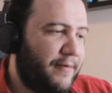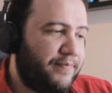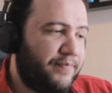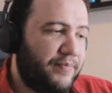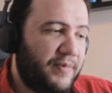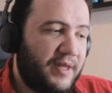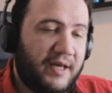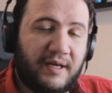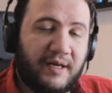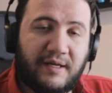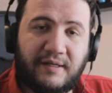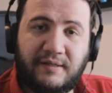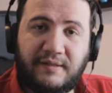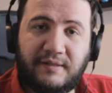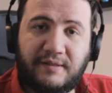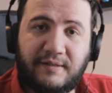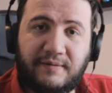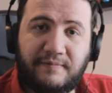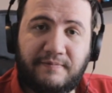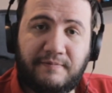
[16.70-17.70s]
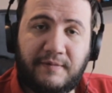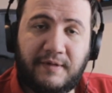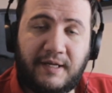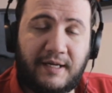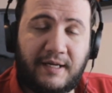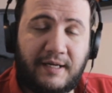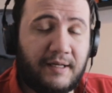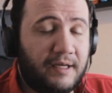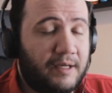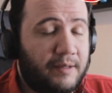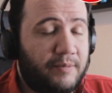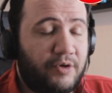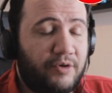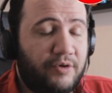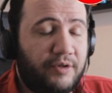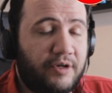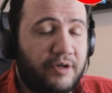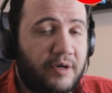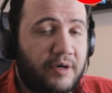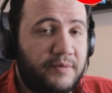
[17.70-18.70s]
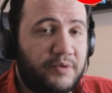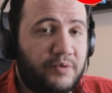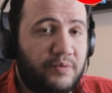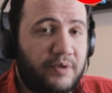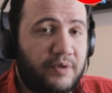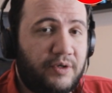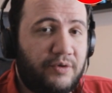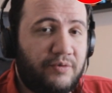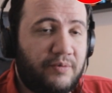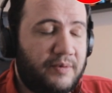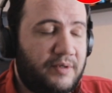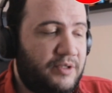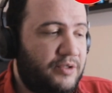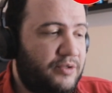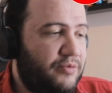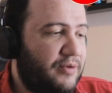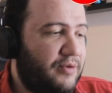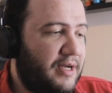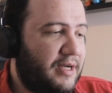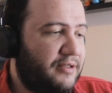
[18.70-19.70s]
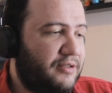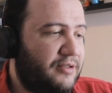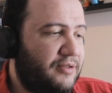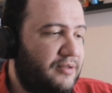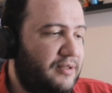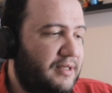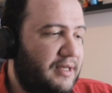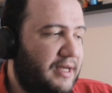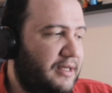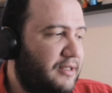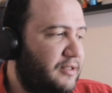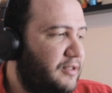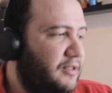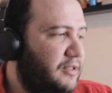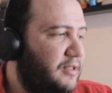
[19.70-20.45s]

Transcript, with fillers: and hey, let me know in the comments what you want me to react to next.